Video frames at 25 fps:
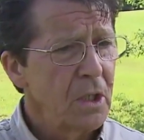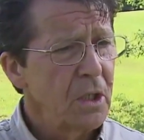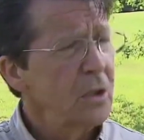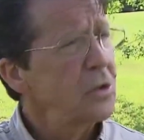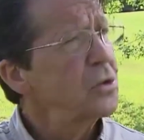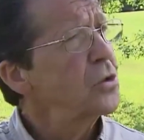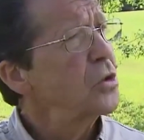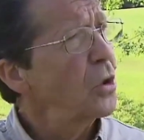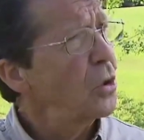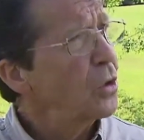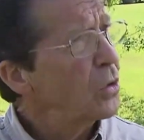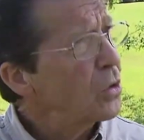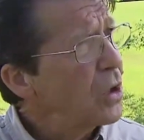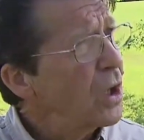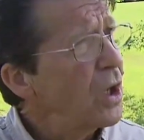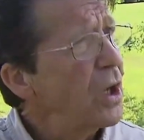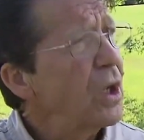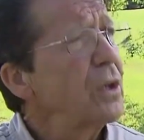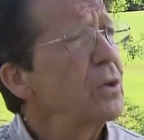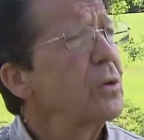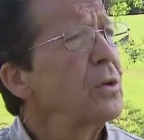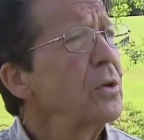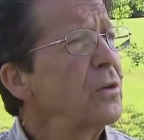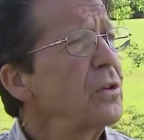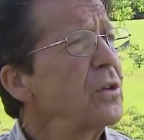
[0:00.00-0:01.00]
choke
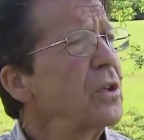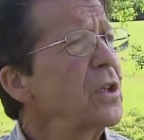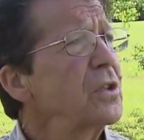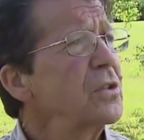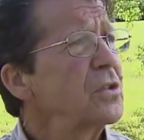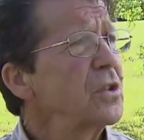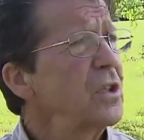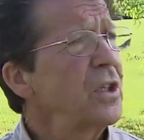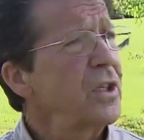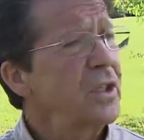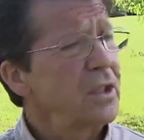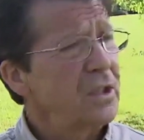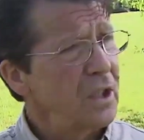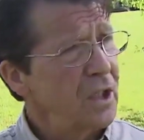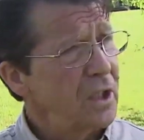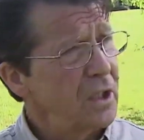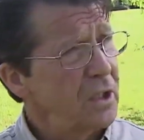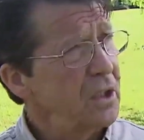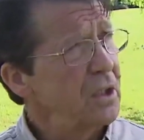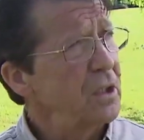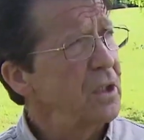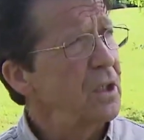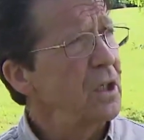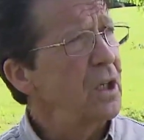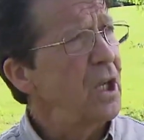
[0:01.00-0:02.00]
collar and things like that
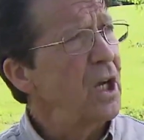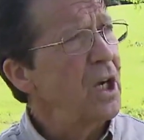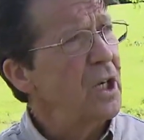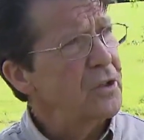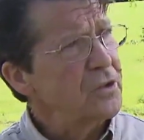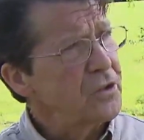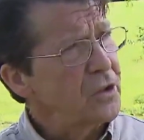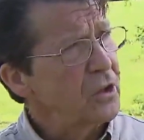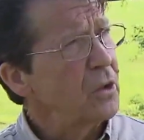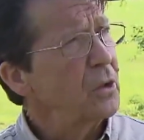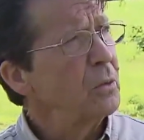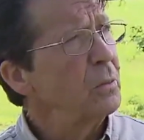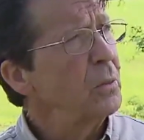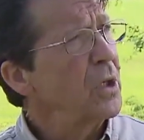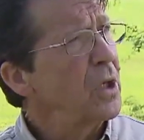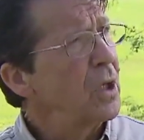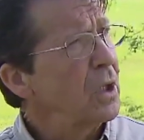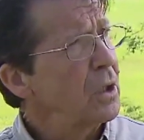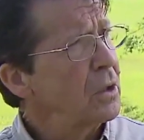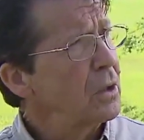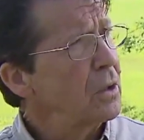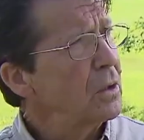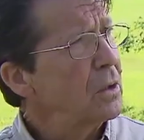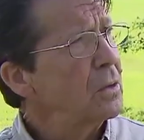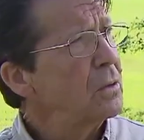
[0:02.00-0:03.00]
in a logical
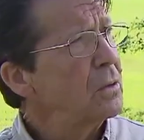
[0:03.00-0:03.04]
manner.